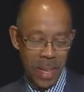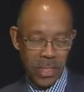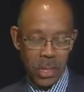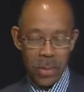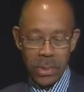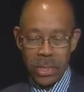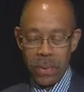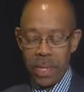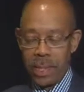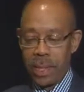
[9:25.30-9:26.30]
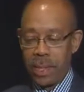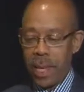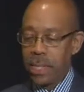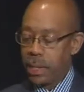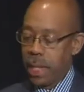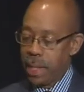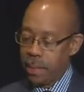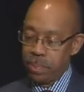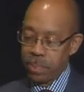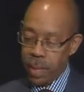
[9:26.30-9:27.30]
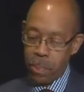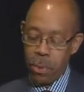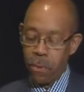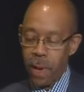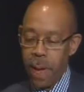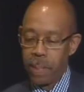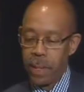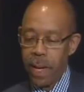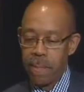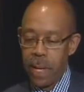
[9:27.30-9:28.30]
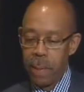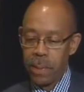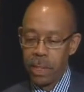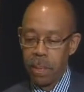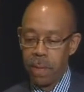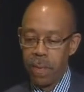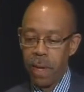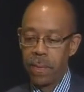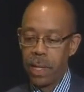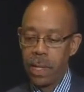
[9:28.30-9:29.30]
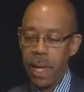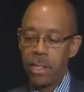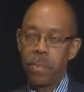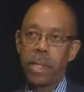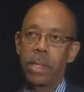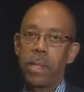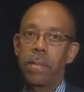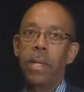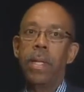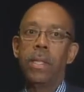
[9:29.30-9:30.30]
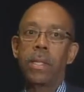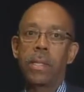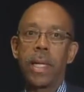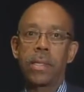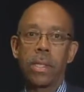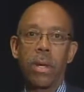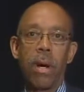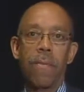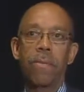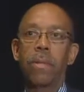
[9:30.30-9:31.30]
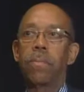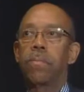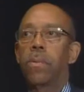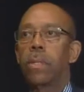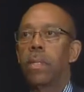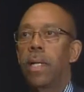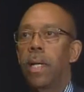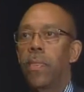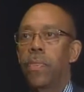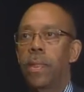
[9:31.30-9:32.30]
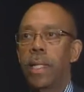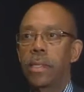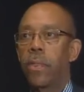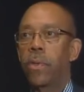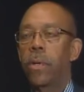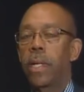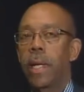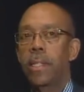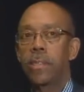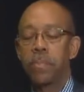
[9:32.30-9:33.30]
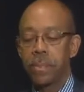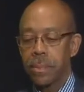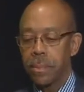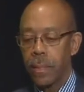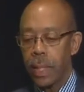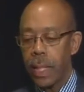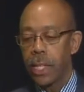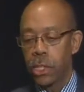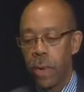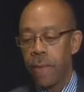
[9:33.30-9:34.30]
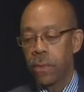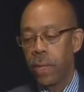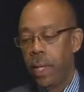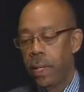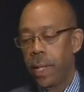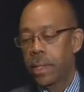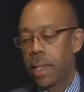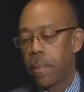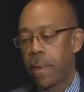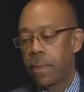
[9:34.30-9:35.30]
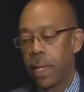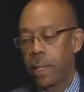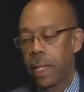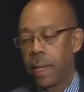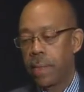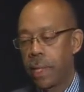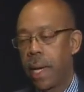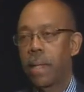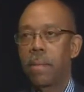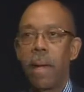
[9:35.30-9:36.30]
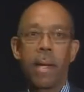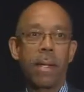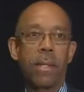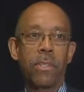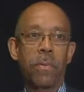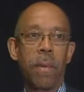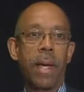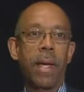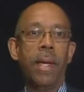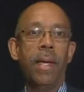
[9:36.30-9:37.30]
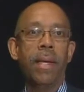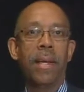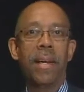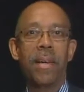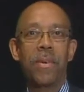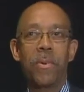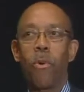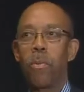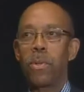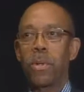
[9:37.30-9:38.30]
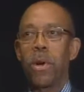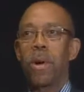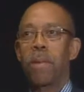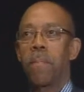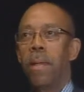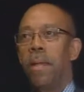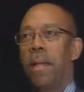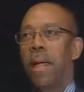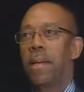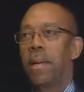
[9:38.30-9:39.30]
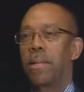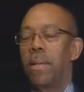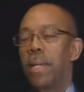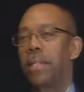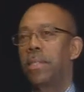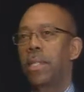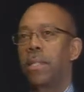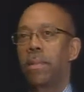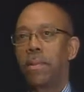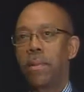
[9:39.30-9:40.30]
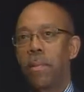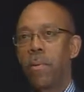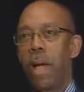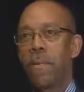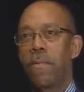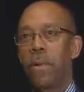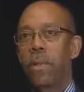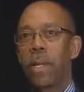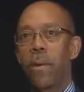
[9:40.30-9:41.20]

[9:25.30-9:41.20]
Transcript: so, so the the testing program that I've been able to be involved in allows me to, to test the car for, for uh, less than 30 days. And so after each time I've done that, I've then gotten back into my uh, normal car. And I, I said to my wife, it felt like I